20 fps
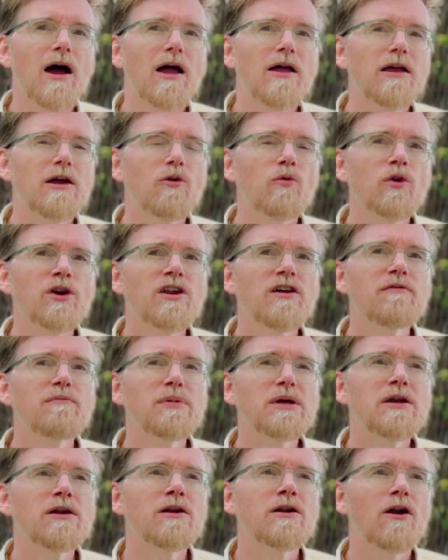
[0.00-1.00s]
it wouldn't have
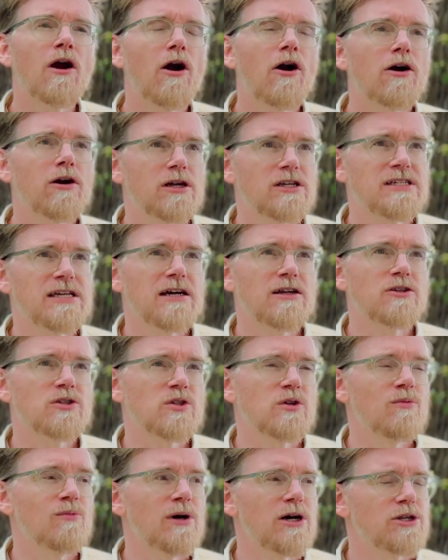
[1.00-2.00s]
been an architect
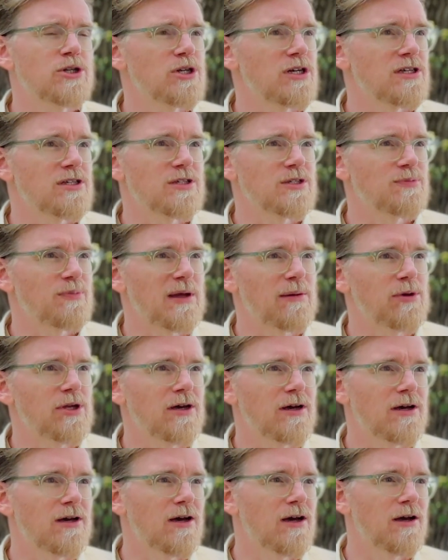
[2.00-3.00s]
so much as maybe
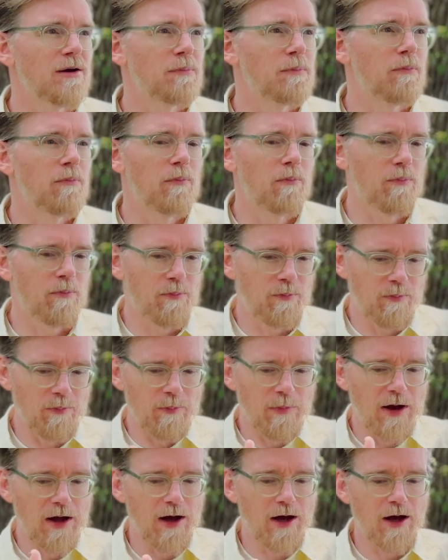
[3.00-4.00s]
a
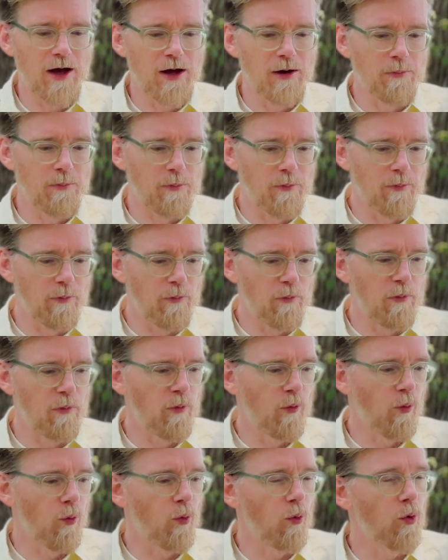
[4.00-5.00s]

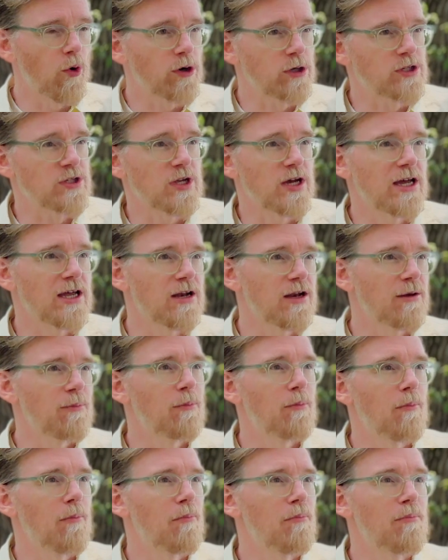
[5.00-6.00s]
worksite
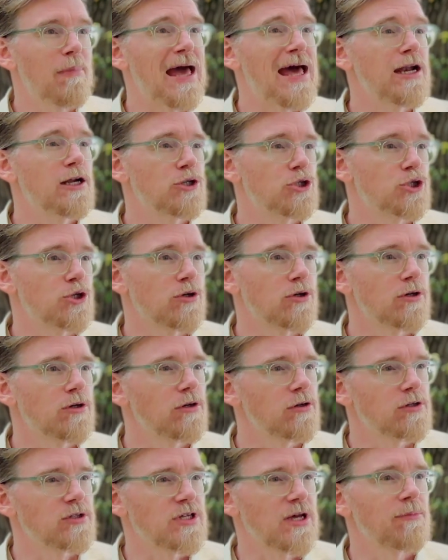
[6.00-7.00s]
manager
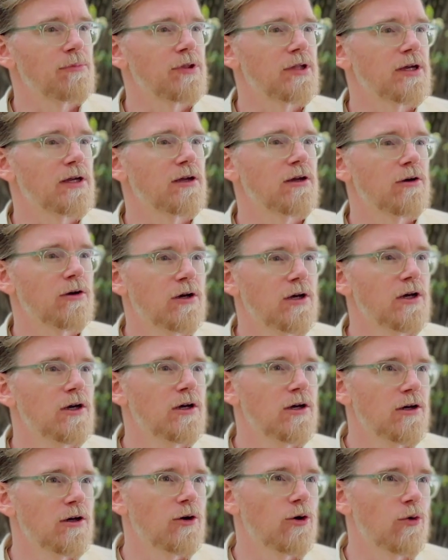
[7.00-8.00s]
or something,
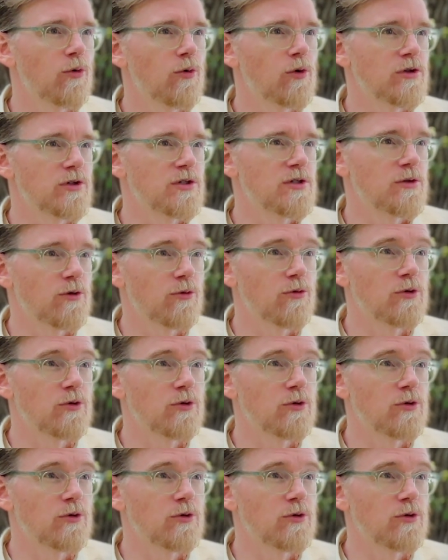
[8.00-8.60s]
who was